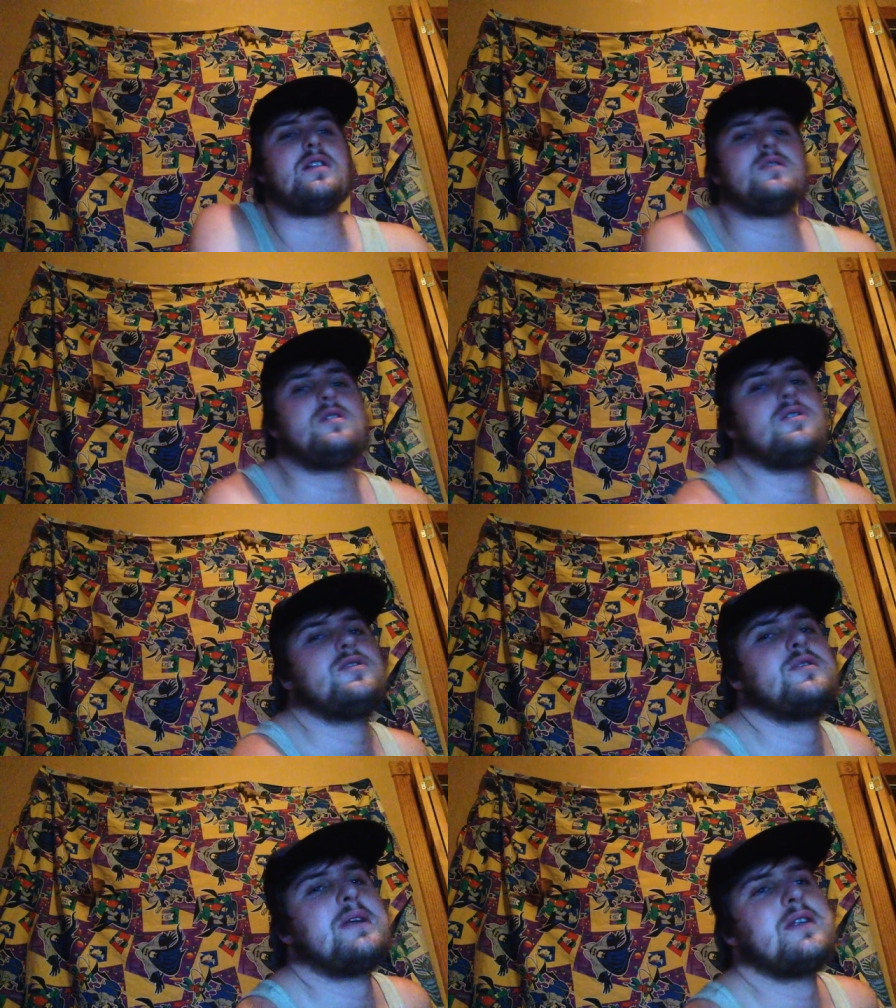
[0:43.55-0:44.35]

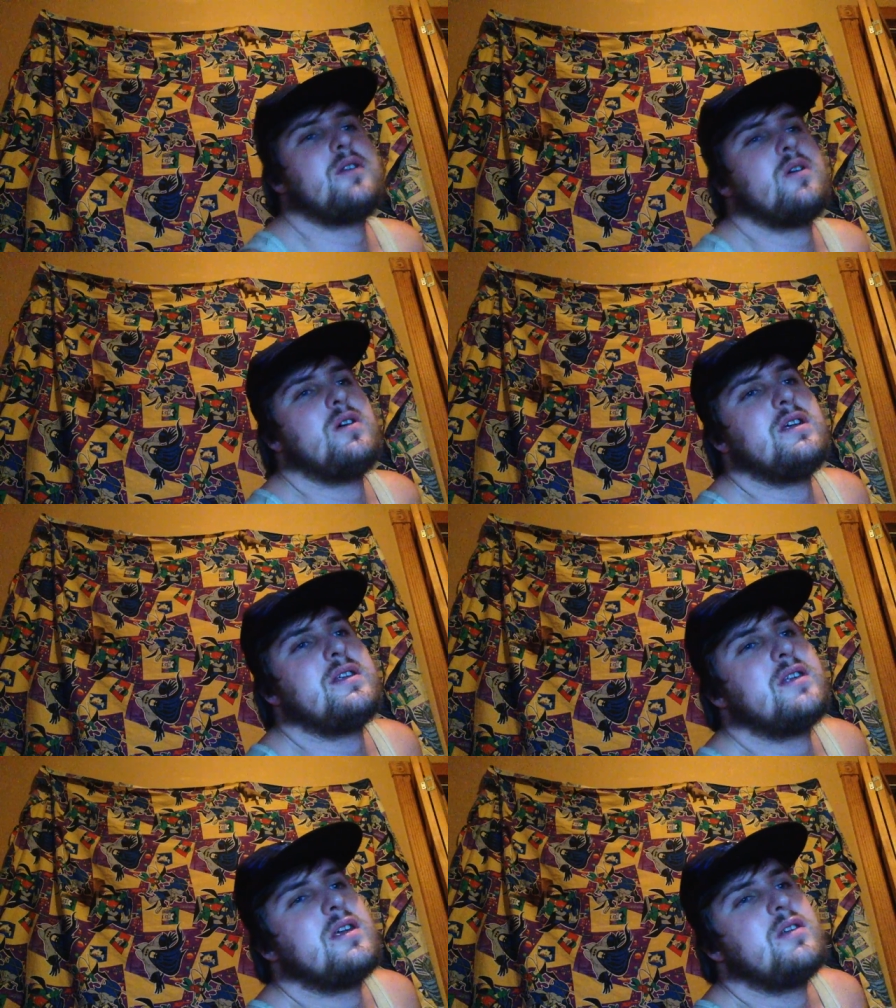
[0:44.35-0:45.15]
Los
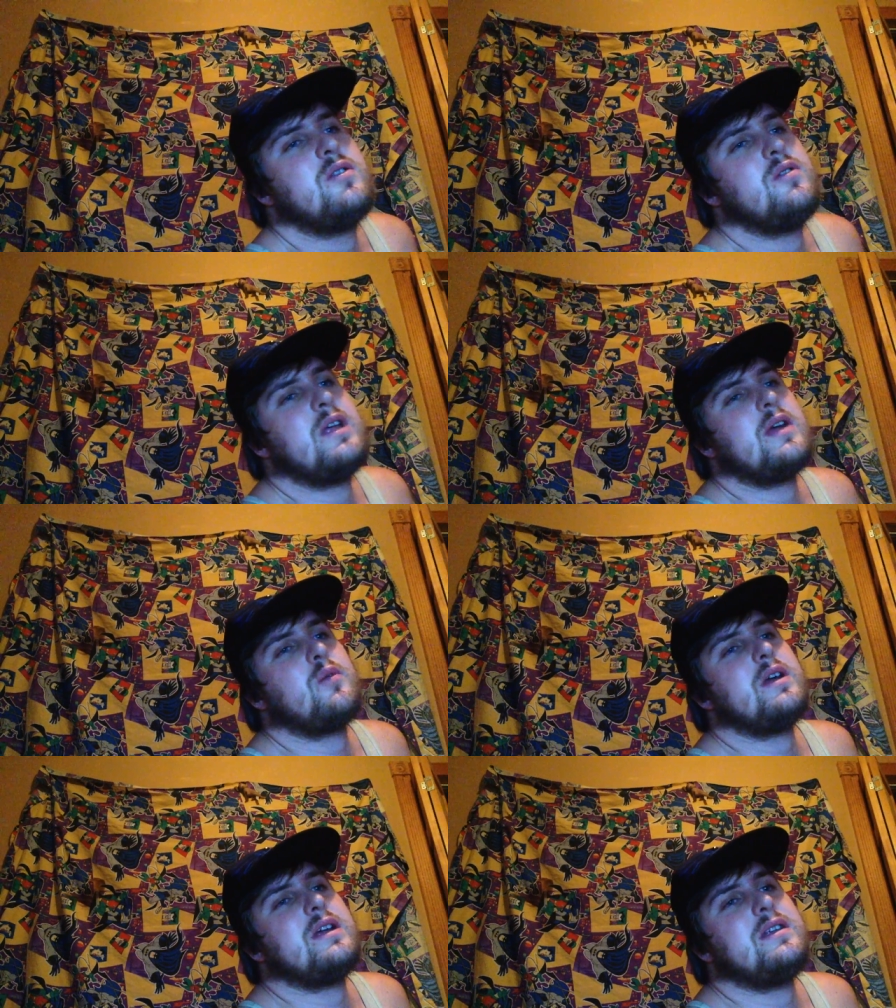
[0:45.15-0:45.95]
Matadores. New Day
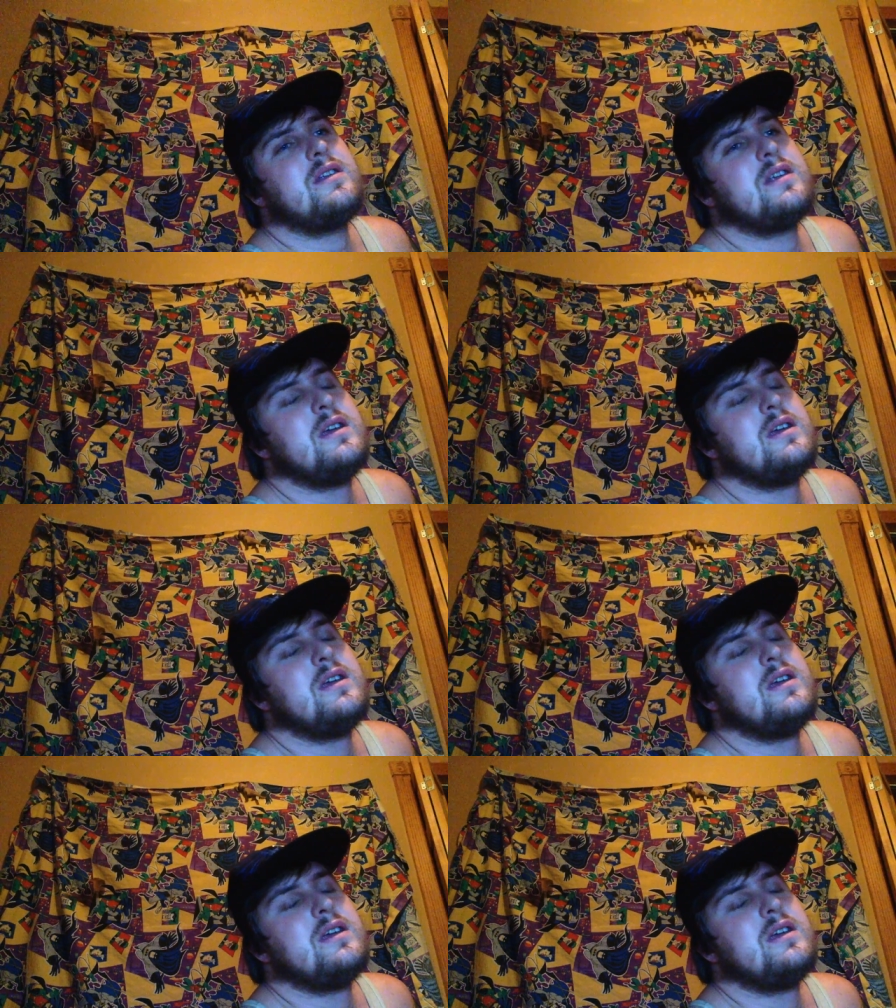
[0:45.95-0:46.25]
wins.